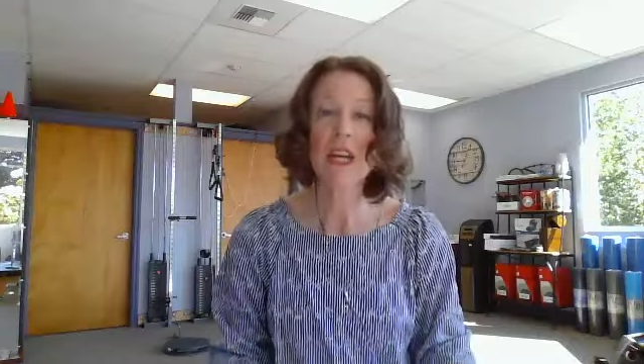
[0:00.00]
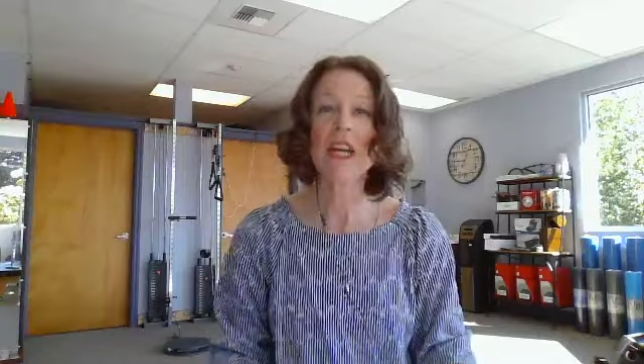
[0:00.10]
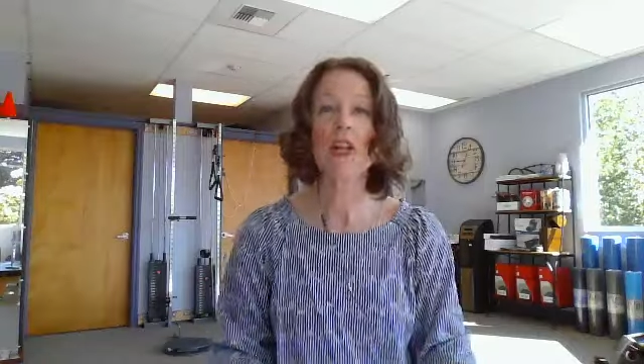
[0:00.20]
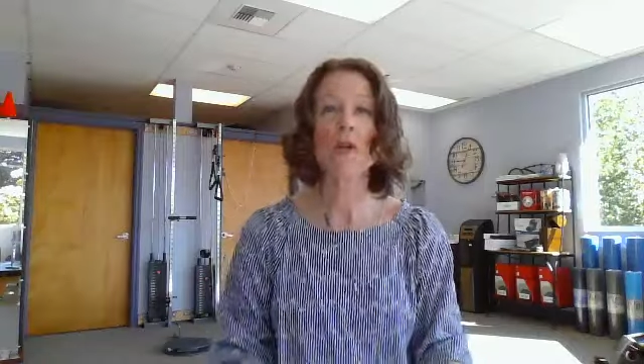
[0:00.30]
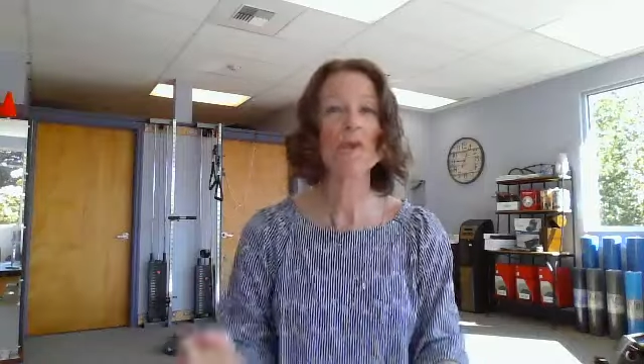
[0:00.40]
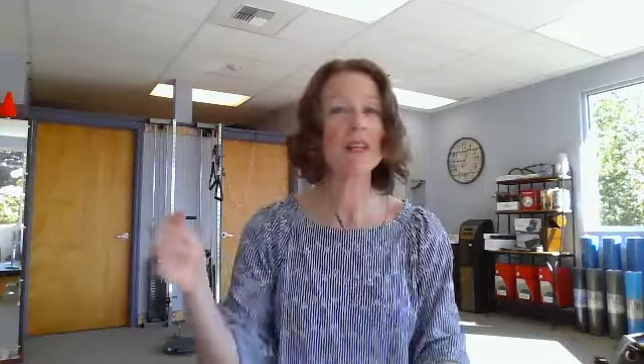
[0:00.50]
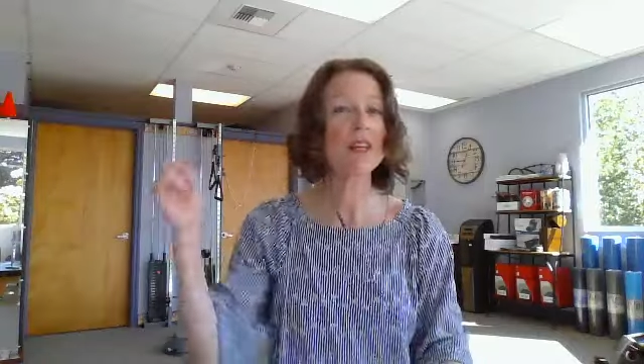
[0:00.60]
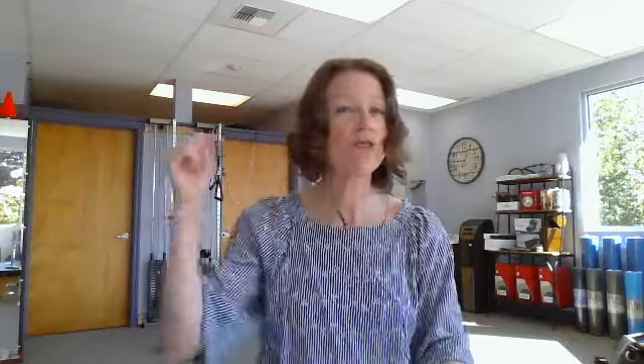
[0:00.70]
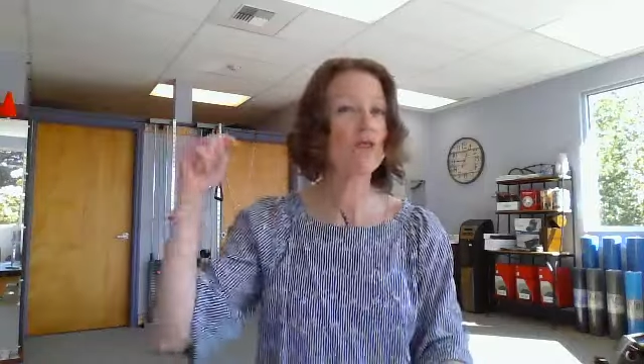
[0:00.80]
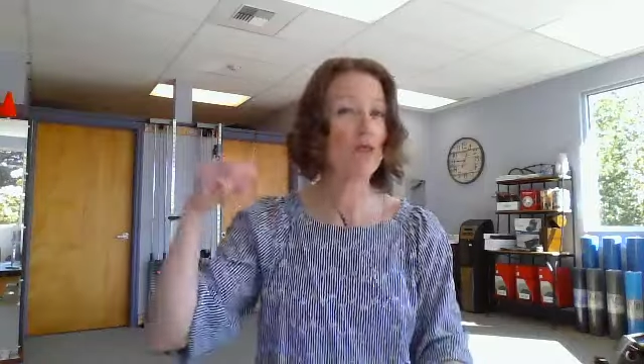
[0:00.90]
can you
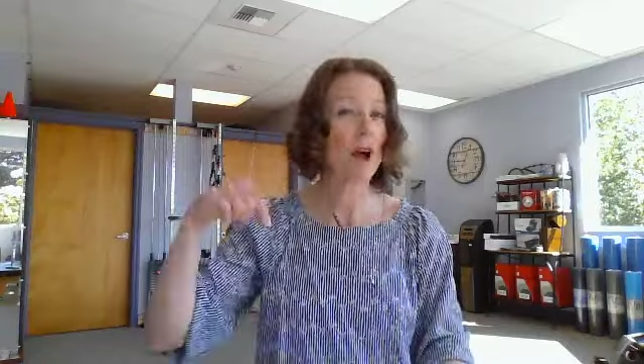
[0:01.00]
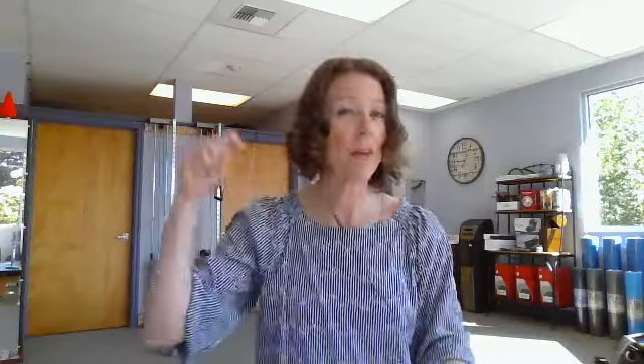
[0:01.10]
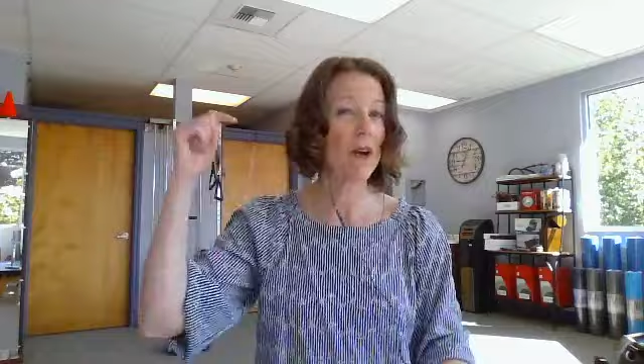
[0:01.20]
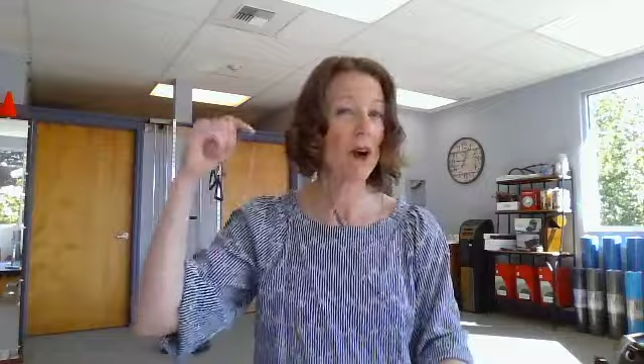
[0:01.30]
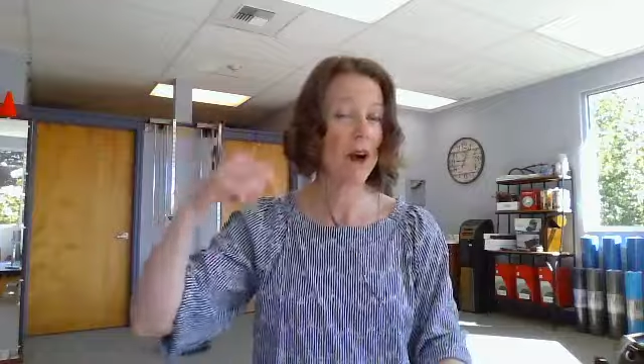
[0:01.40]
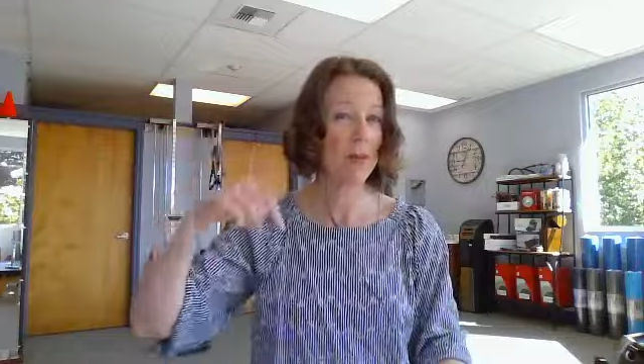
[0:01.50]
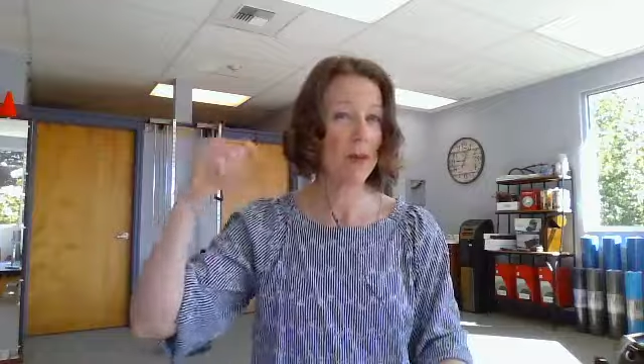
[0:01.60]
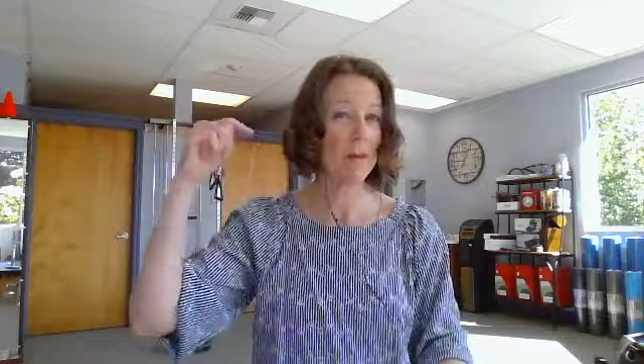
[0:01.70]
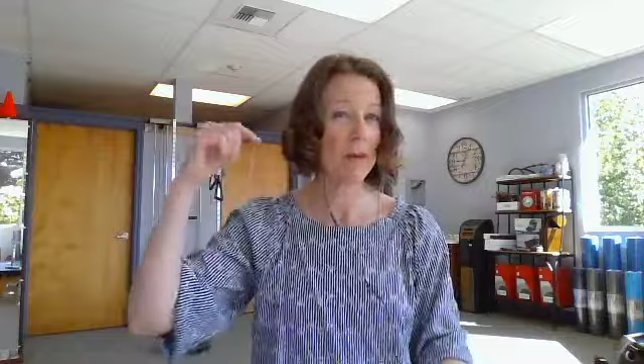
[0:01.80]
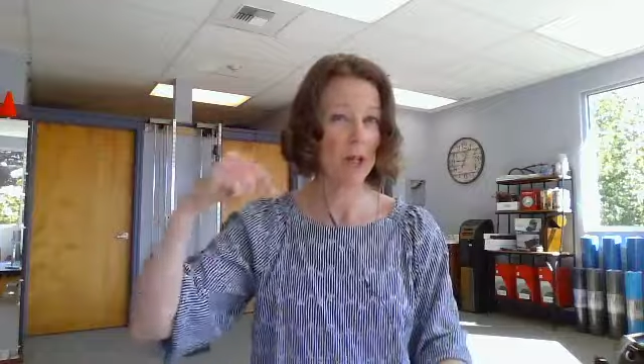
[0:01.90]
please drop a
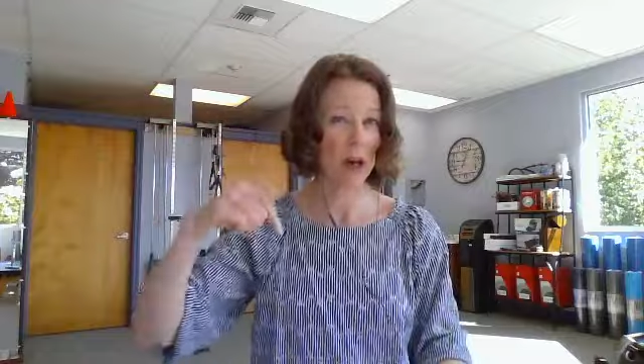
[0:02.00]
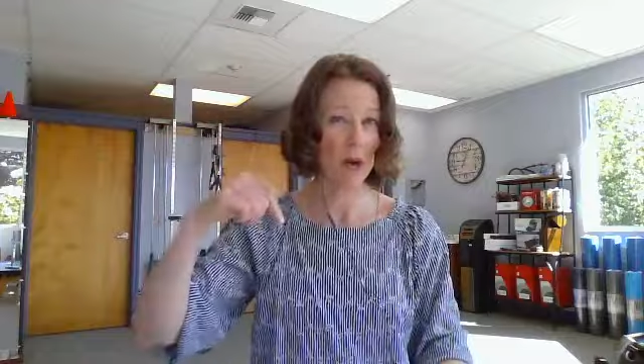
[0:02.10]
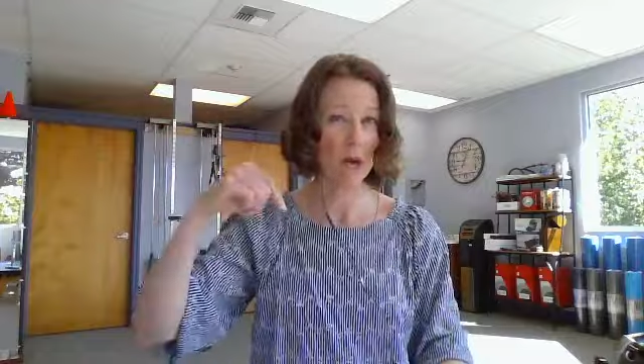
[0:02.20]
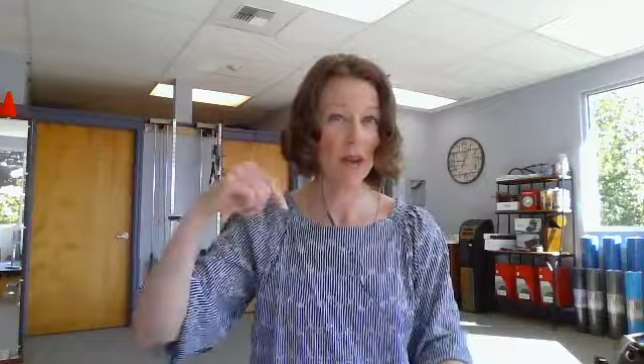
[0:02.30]
comment below